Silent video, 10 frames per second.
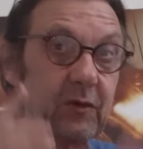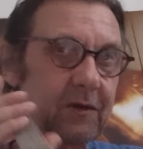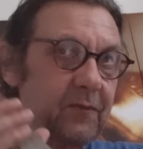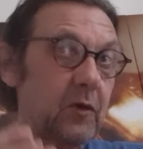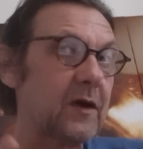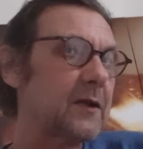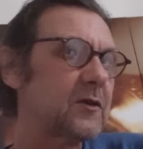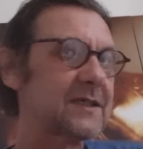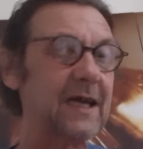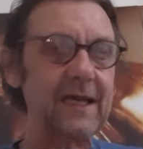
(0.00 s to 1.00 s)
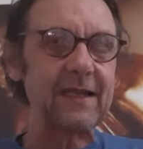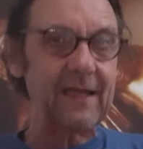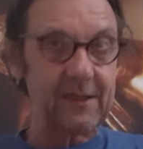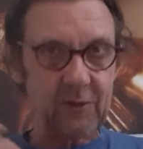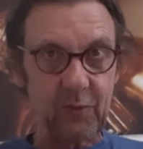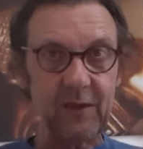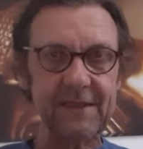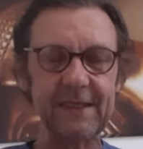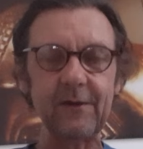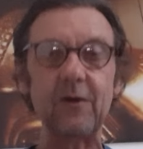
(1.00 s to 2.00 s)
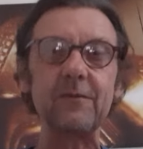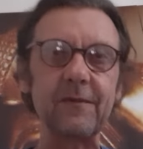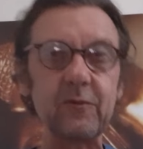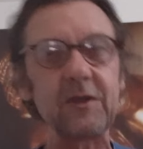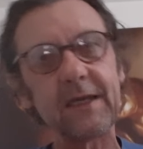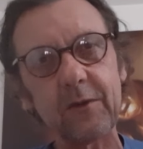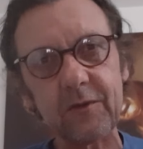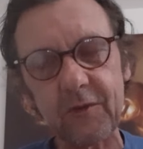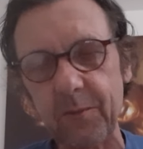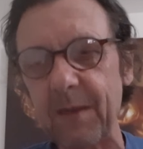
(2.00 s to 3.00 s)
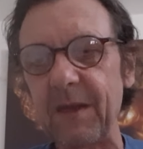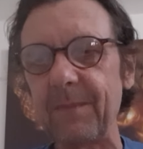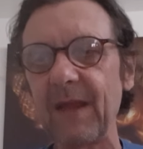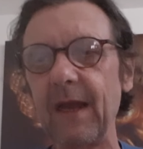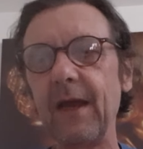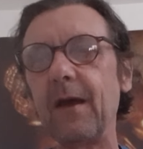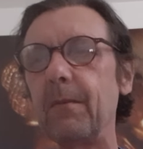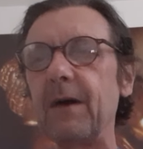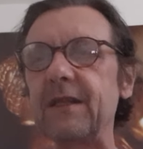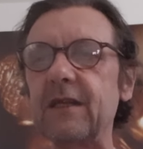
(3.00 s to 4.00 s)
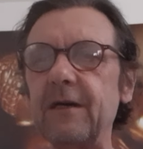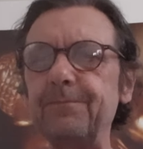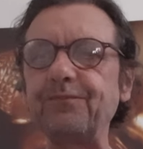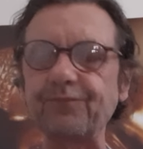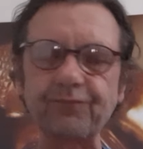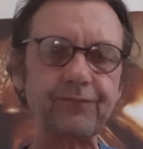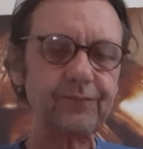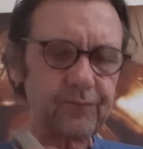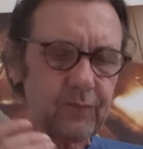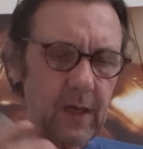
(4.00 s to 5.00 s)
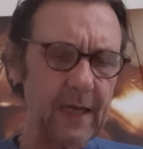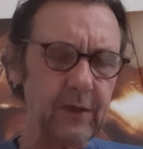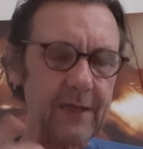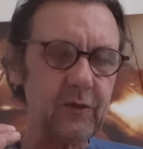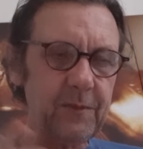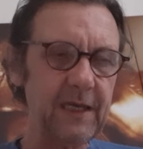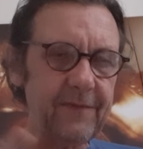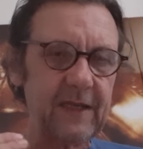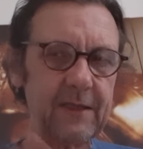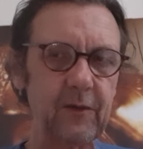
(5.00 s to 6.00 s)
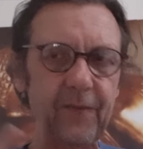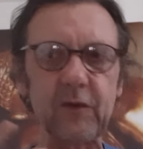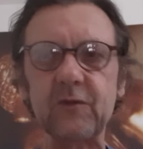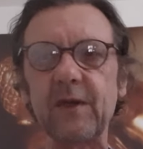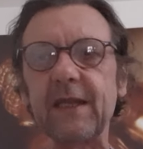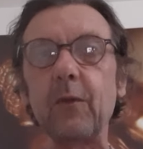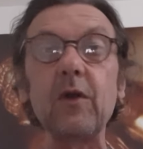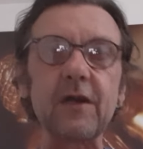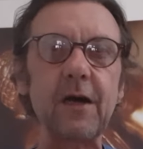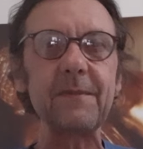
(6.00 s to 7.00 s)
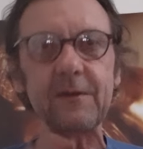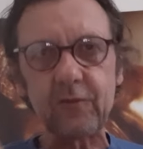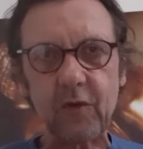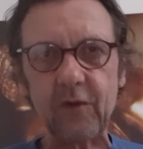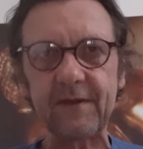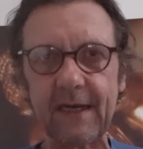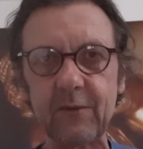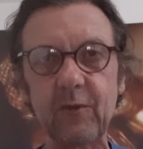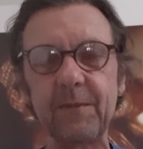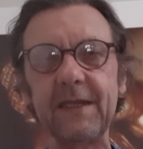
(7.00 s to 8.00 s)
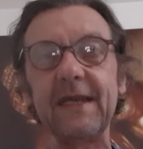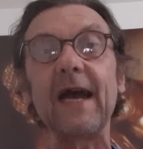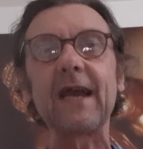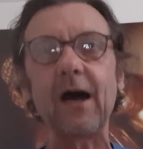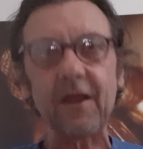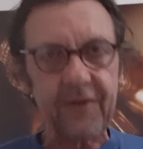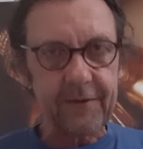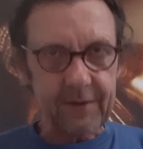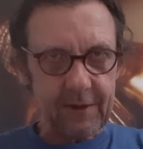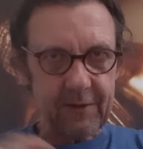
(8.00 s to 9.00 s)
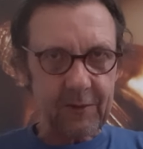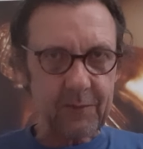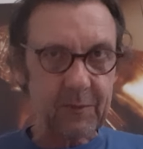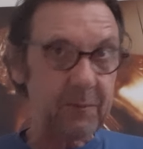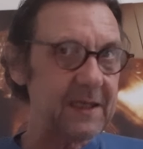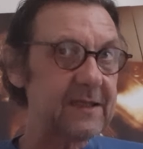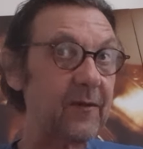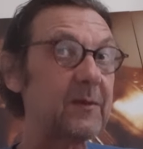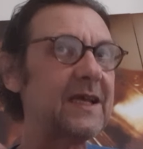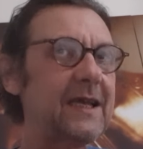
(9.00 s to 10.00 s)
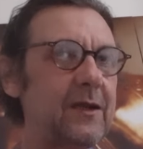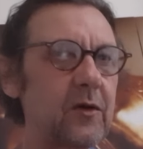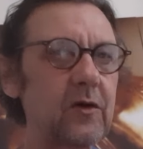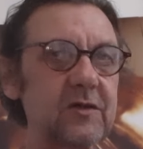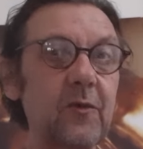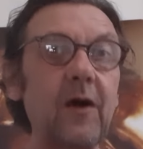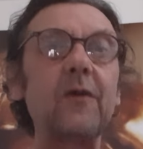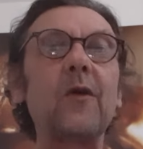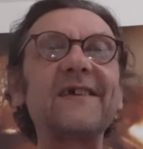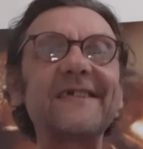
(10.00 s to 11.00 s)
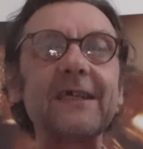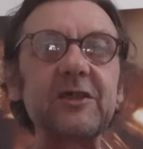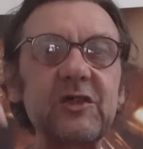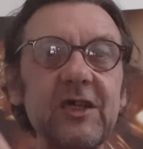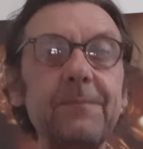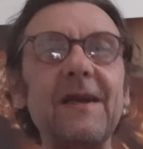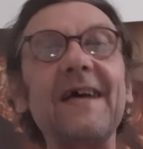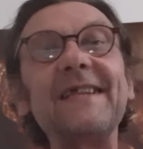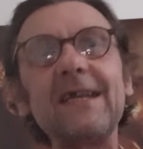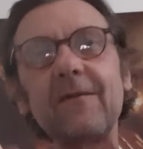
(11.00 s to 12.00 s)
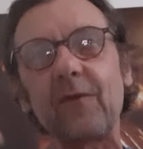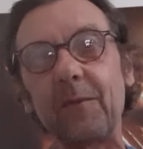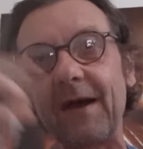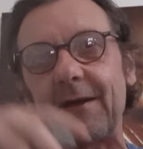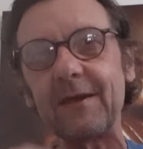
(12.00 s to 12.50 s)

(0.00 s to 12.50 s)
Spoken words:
if you look at the sky at night, you will see, or the day also maybe. But I do believe that the first one that will come into contact will be the Agarten, the beings from the inner earth, rather than ship landing from